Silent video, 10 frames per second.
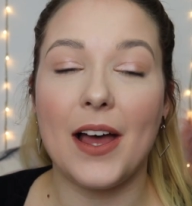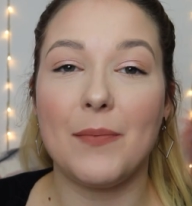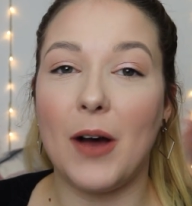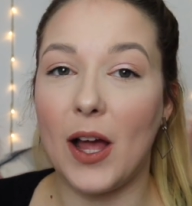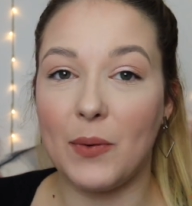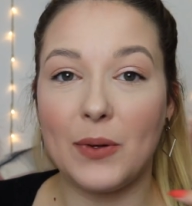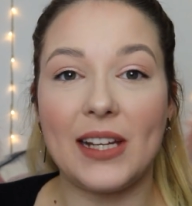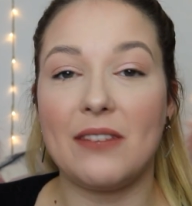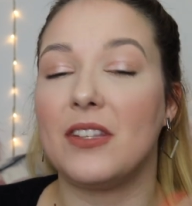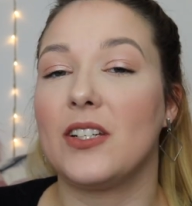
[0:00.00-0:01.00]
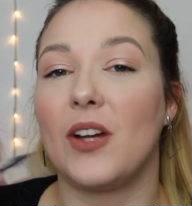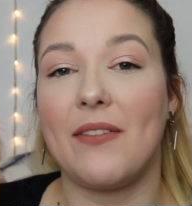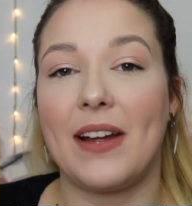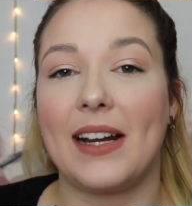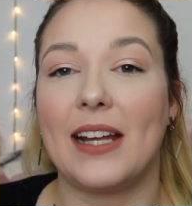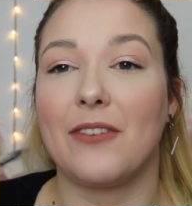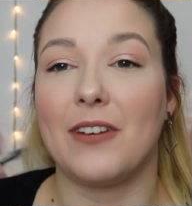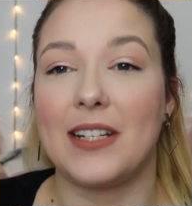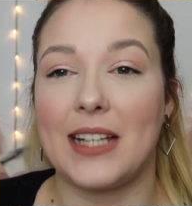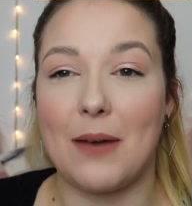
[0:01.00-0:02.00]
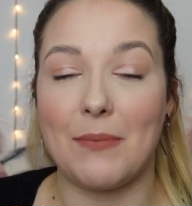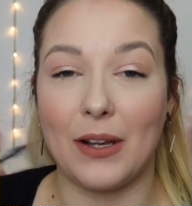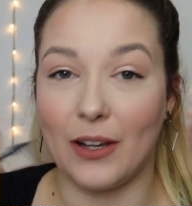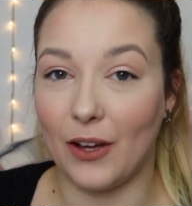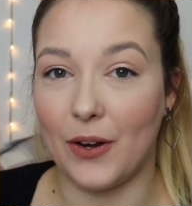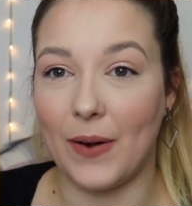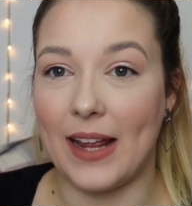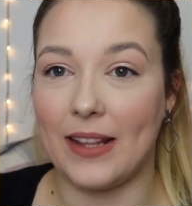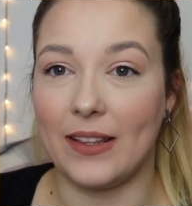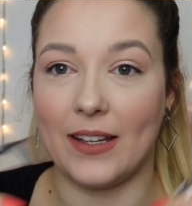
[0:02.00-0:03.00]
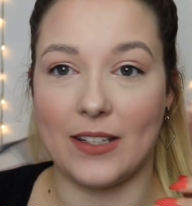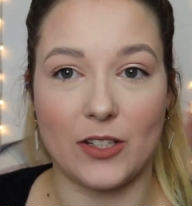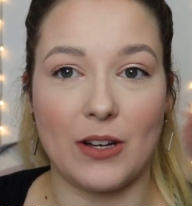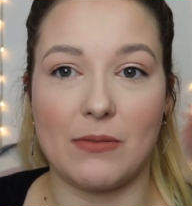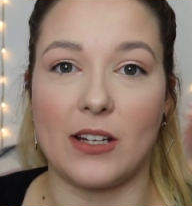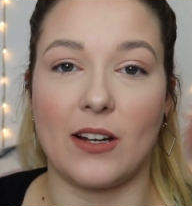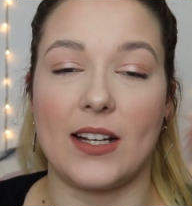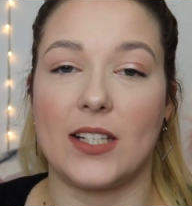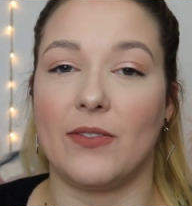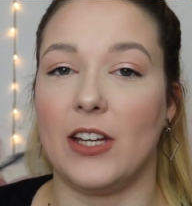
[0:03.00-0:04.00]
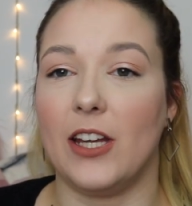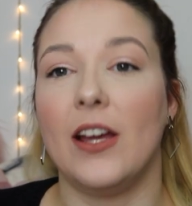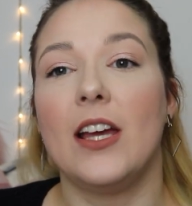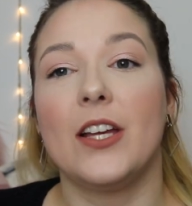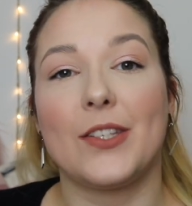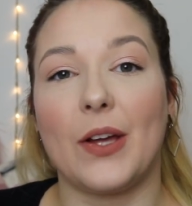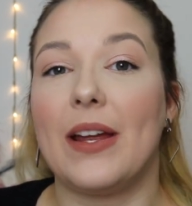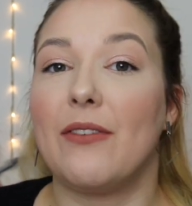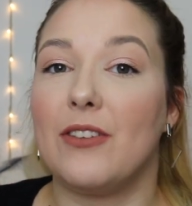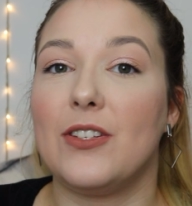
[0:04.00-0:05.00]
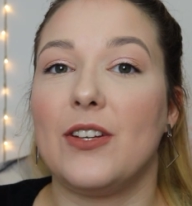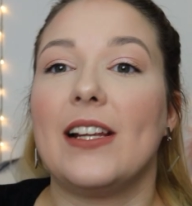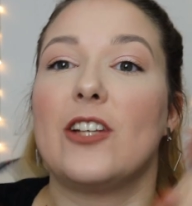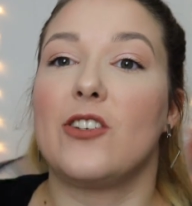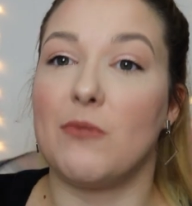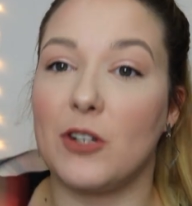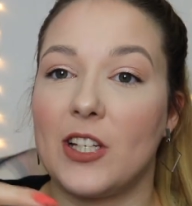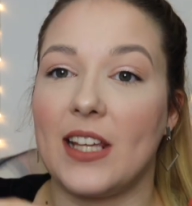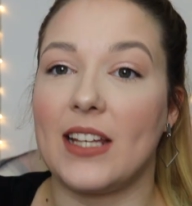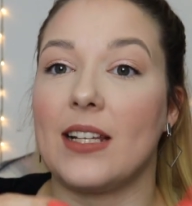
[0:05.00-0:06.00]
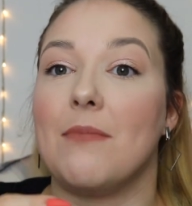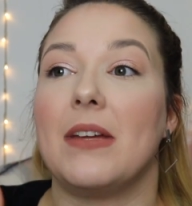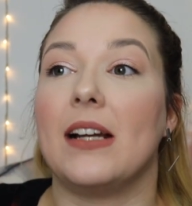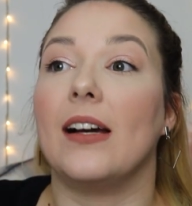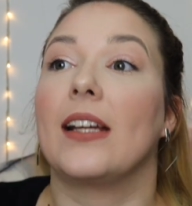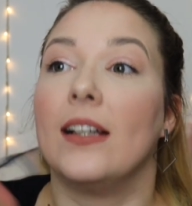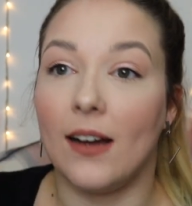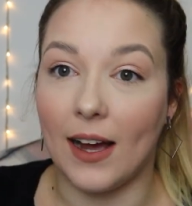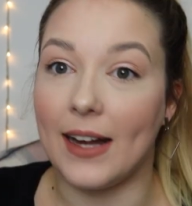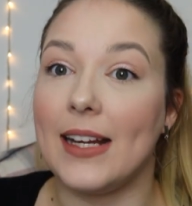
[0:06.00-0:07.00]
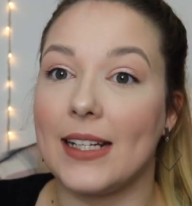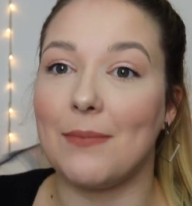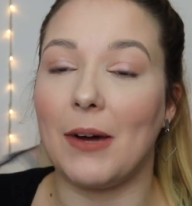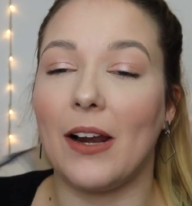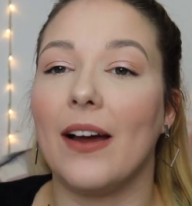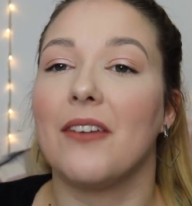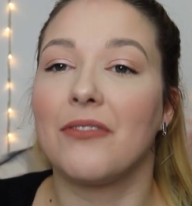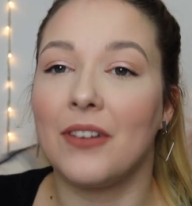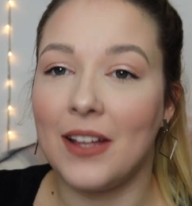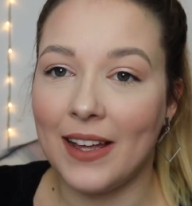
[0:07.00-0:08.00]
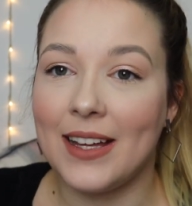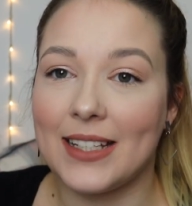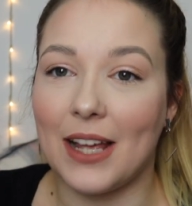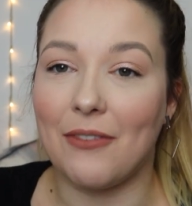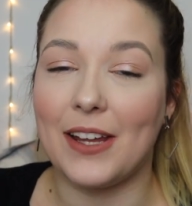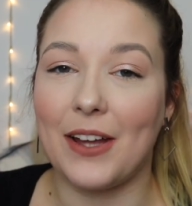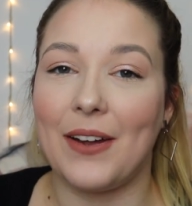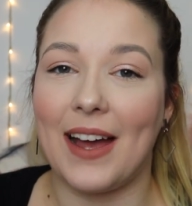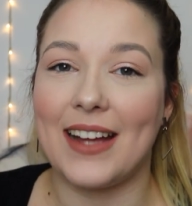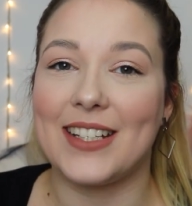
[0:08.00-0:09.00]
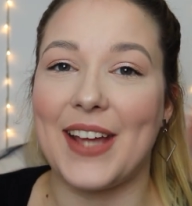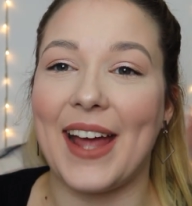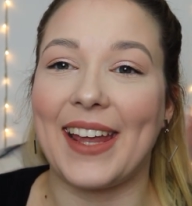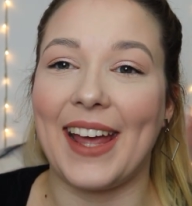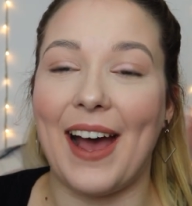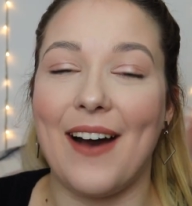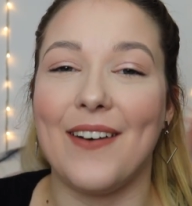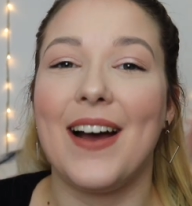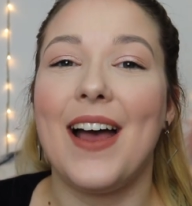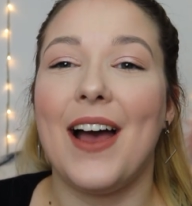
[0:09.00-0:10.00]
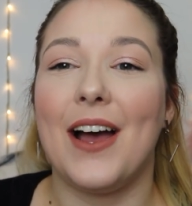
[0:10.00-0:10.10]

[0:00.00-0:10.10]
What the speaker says: I will leave the direct link for it down below in the description, guys, for you. So if you do literally watch this and be like, I need it in my life, definitely go and check it out.